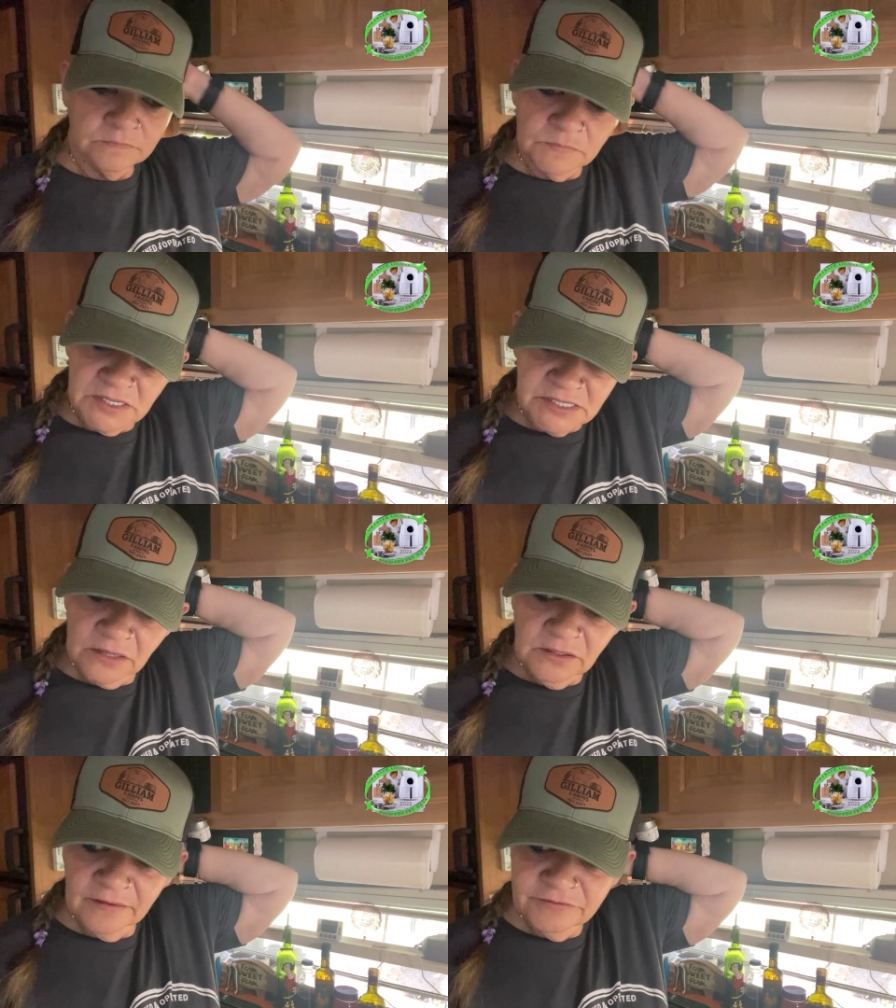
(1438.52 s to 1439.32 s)
because um, I
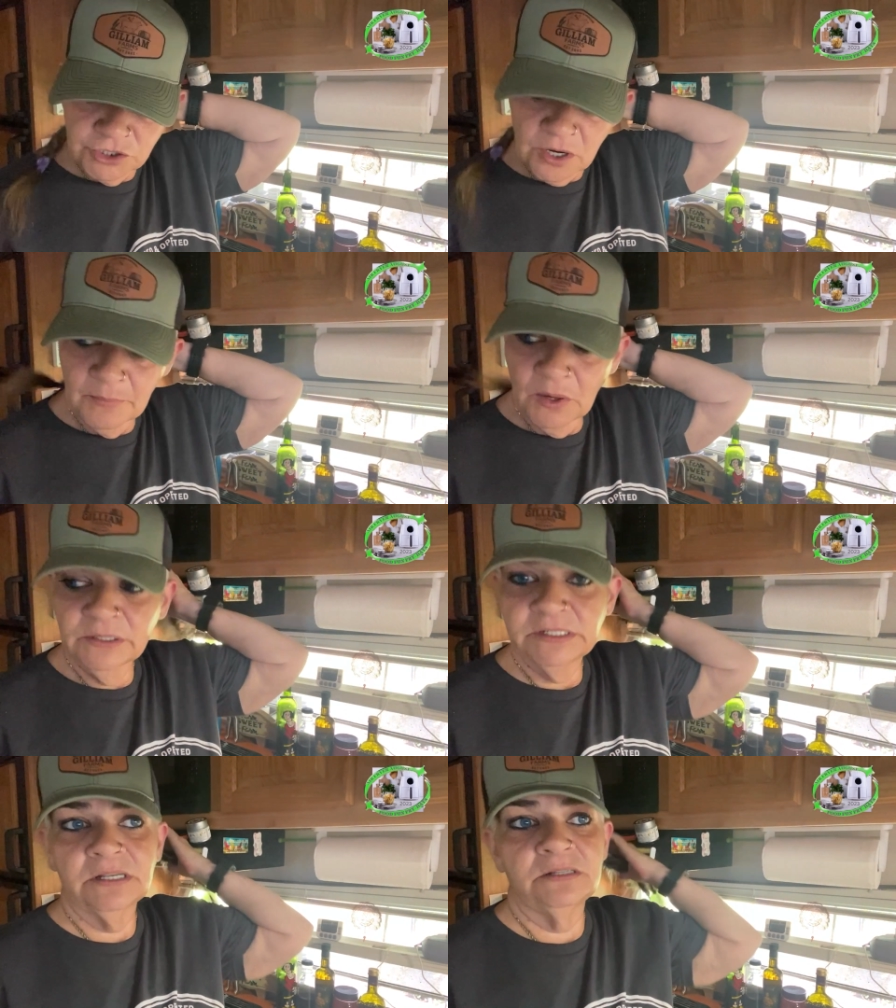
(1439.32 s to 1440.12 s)
love
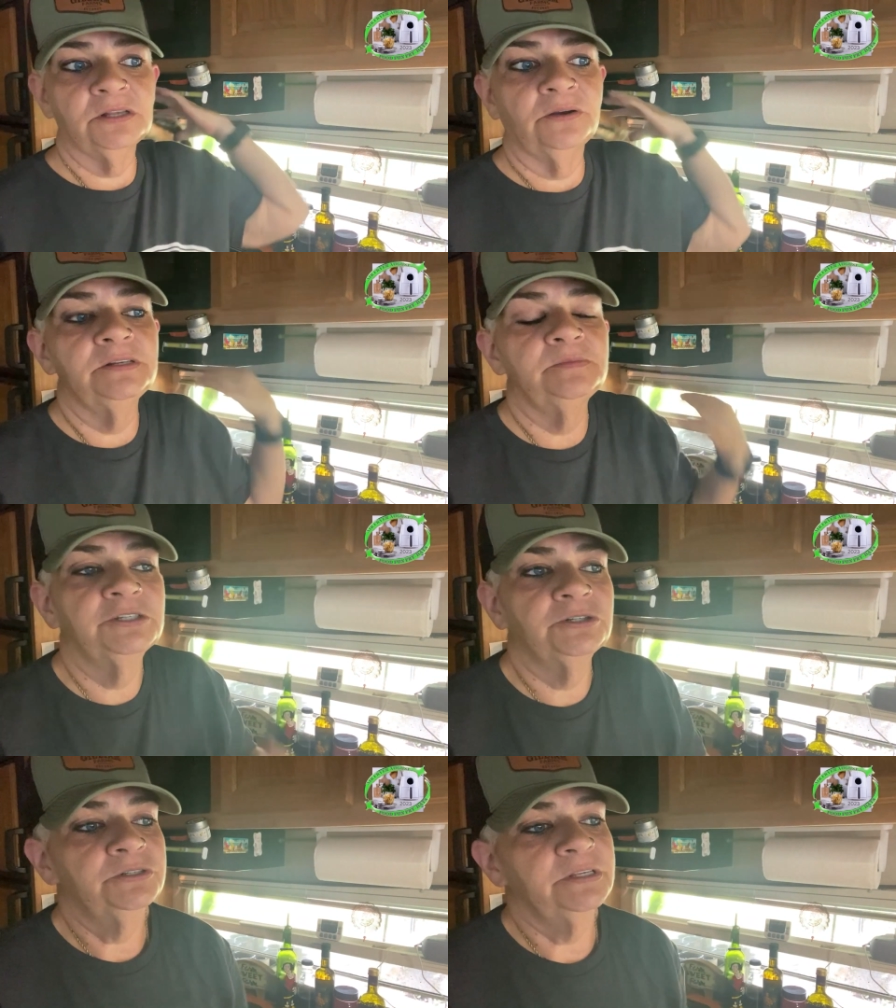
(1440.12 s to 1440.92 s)
strombolis and so does
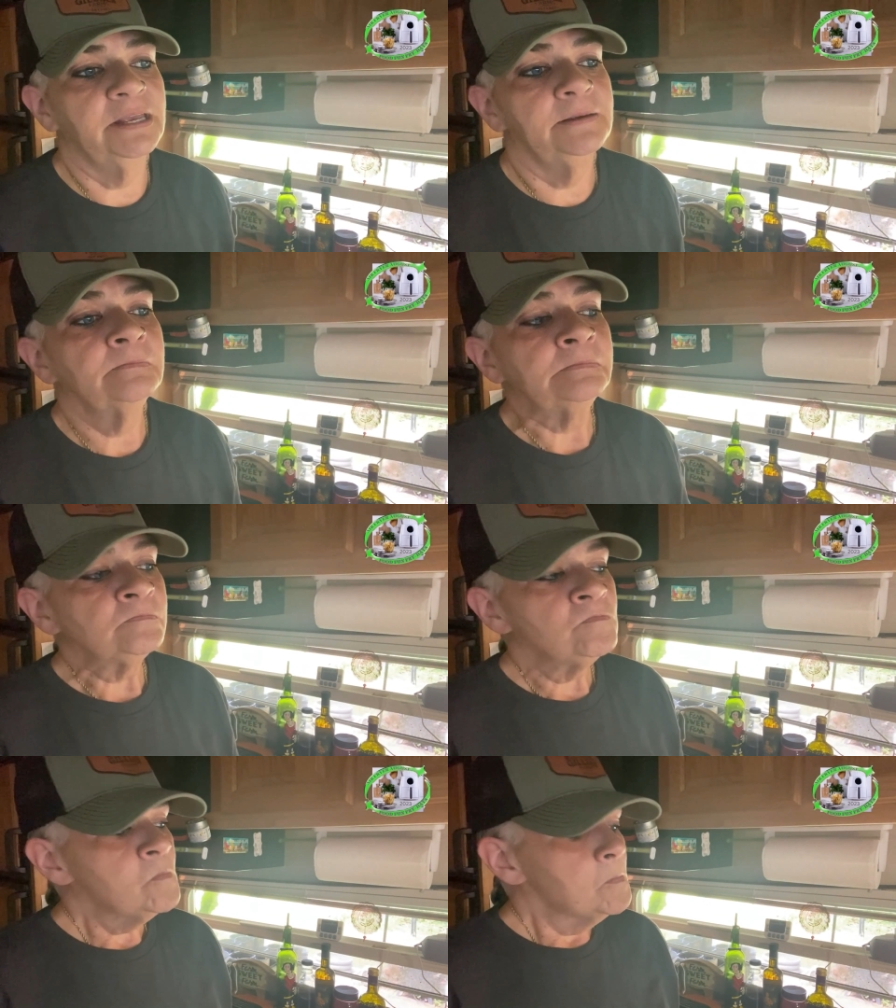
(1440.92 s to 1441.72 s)
Mr. C.
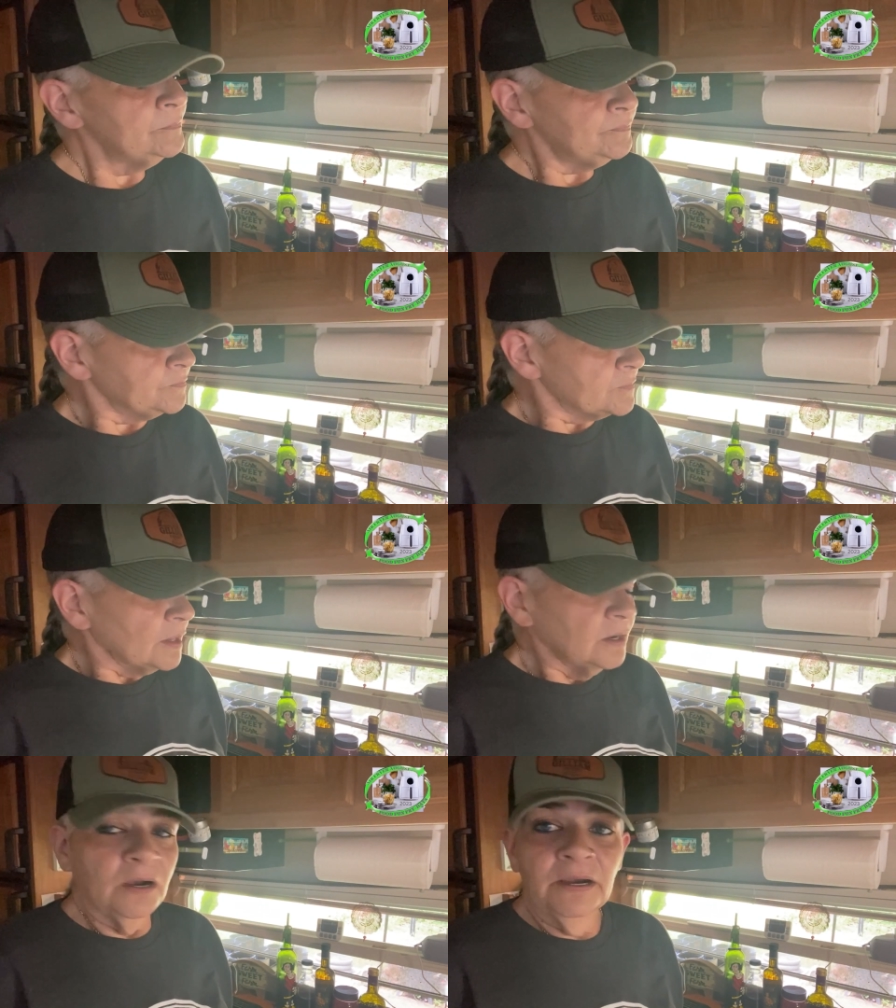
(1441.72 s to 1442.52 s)

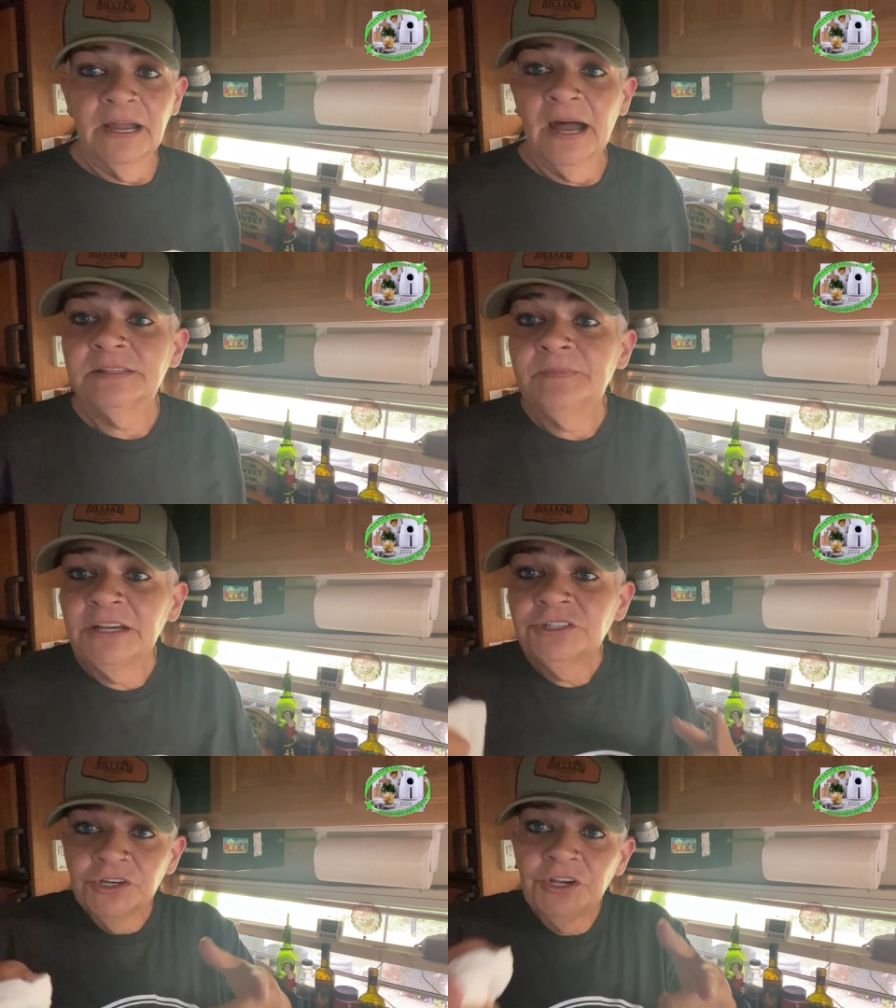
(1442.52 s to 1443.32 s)
All right, guys,
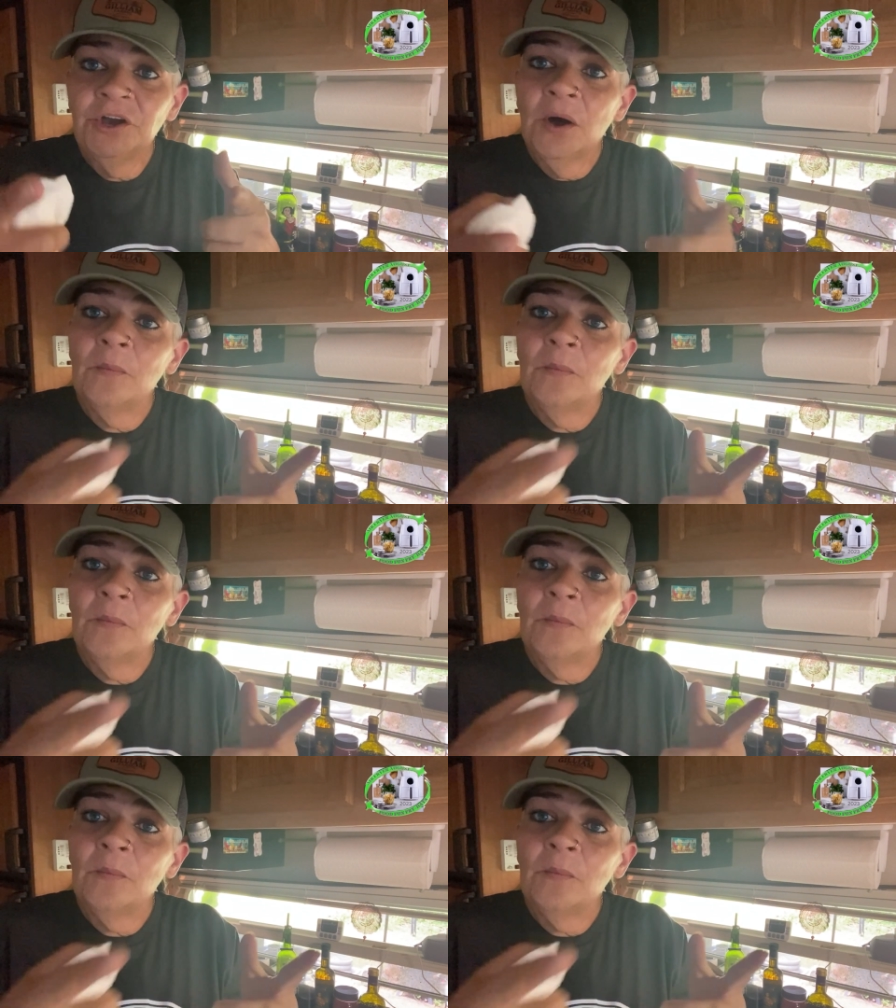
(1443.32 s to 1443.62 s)
make sure you go